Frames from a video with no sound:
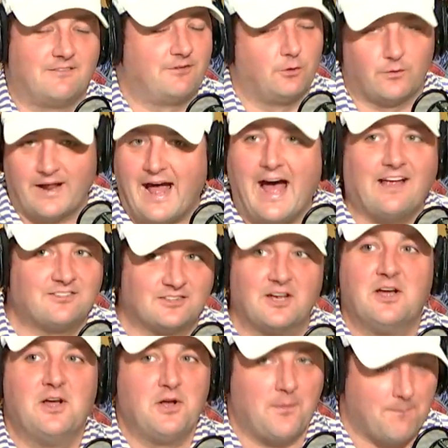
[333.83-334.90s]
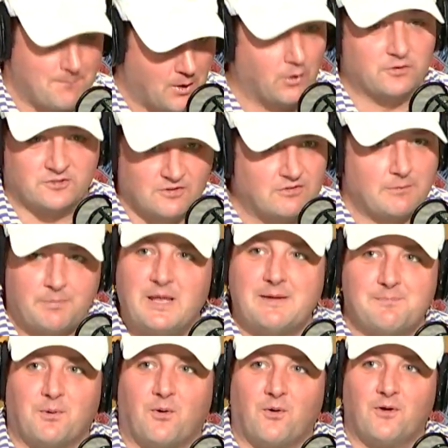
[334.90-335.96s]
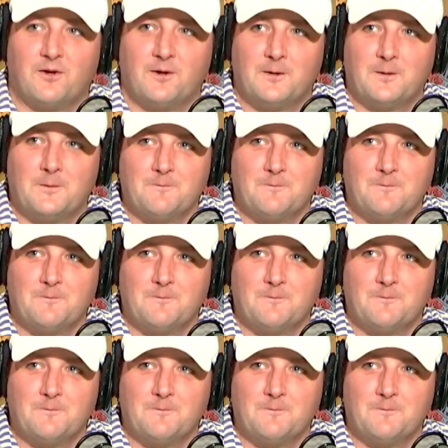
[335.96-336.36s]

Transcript: And if you were to ask most of the people